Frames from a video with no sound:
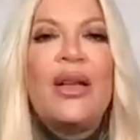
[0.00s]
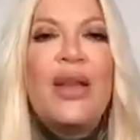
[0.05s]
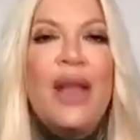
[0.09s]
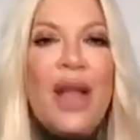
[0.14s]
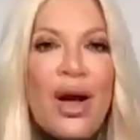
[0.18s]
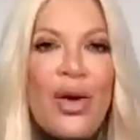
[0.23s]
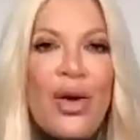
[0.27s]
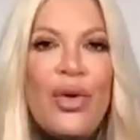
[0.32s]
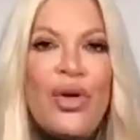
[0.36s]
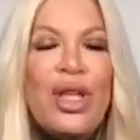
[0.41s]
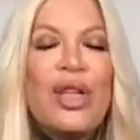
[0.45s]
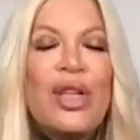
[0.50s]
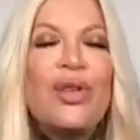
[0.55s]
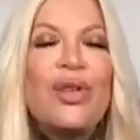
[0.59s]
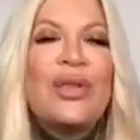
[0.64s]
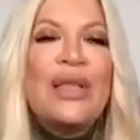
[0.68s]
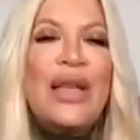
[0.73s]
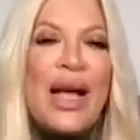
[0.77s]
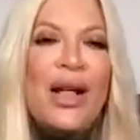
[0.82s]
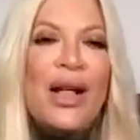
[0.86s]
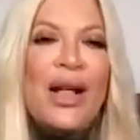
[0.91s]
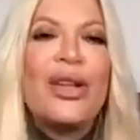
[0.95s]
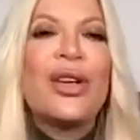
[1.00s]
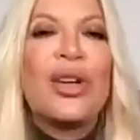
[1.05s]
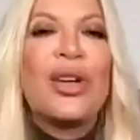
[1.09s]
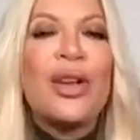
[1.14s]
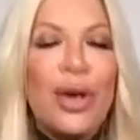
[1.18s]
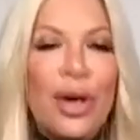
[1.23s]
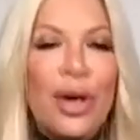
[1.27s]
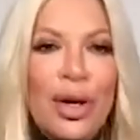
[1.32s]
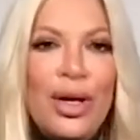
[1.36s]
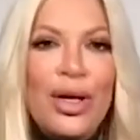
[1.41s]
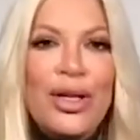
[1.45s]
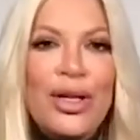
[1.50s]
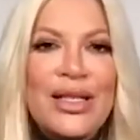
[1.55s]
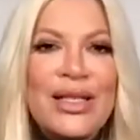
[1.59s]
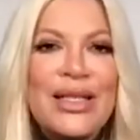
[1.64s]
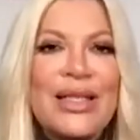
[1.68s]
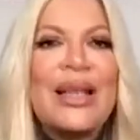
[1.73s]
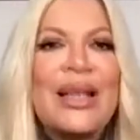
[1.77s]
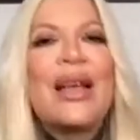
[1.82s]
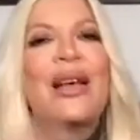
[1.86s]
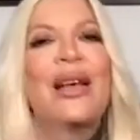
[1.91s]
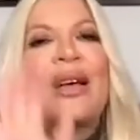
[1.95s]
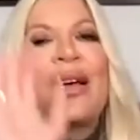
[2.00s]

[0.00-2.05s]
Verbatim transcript: no, you tell your girls